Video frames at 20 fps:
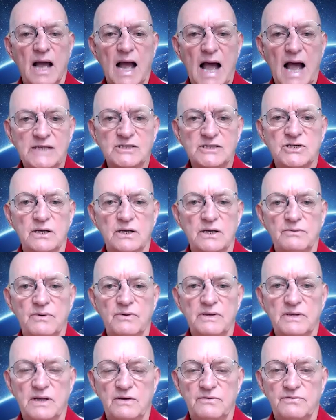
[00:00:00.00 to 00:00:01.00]
Actually,
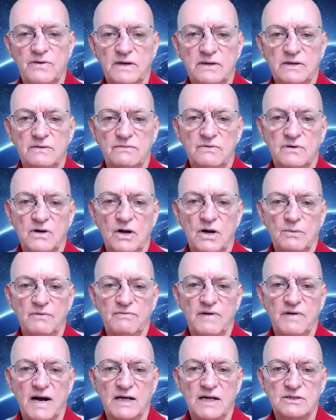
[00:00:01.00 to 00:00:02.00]
when the effect of the global
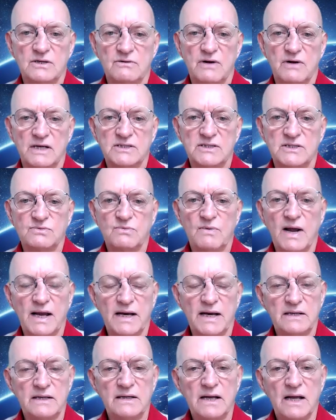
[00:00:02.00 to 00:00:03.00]
financial crisis
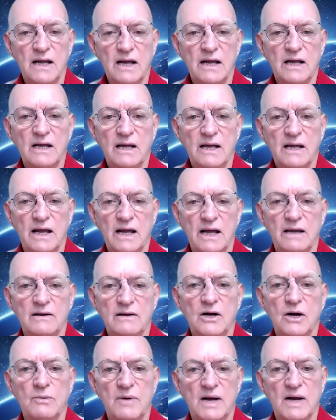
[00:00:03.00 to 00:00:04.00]
waned,
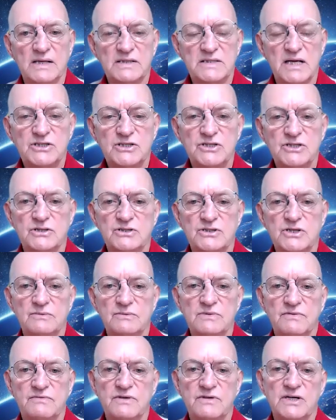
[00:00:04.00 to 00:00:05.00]
globalization in
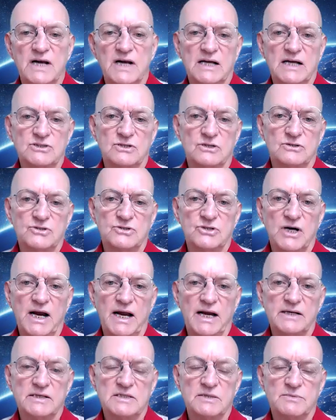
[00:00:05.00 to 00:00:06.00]
terms of international
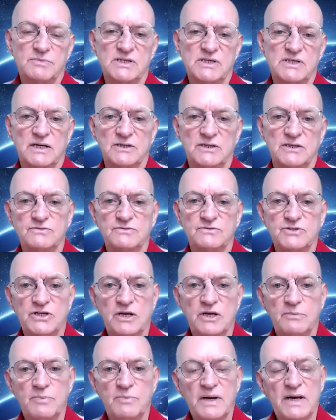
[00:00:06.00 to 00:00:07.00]
trade as a percentage of
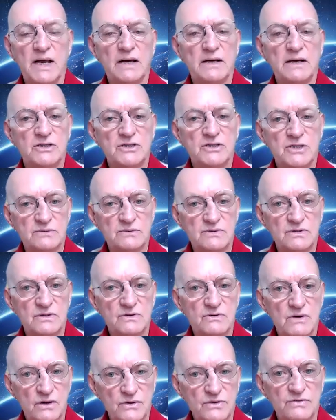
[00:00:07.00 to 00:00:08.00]
GDP and in terms of the
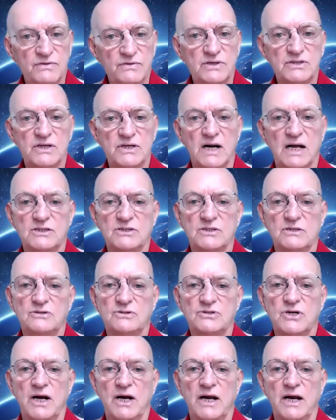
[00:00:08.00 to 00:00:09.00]
growth of international
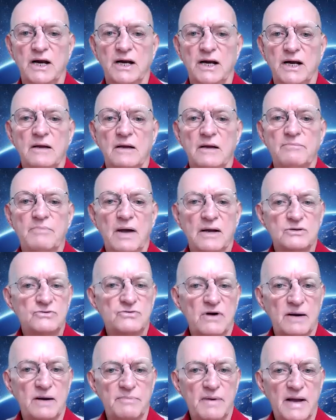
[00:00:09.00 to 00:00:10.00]
trade bounced
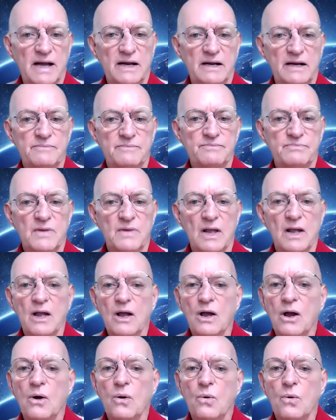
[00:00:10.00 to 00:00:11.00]
right back.
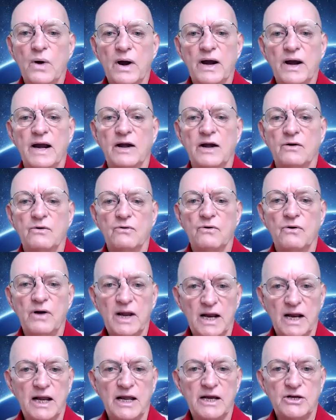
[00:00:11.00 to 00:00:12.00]
Where it
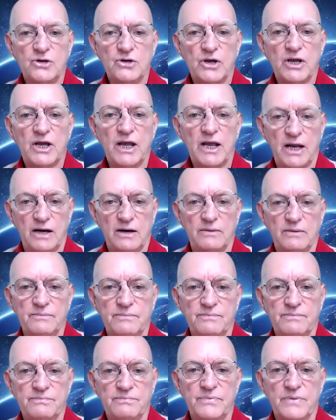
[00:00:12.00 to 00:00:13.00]
really took a hit
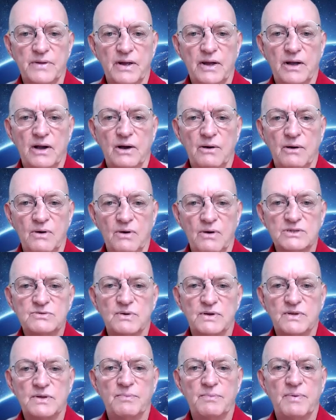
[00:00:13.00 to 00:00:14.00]
was
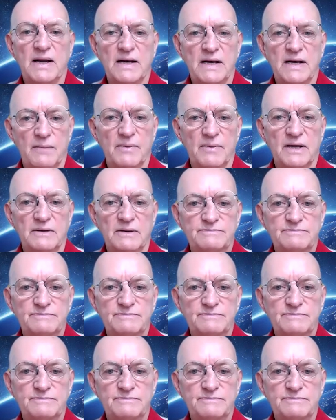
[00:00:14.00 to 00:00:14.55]
with the pandemic.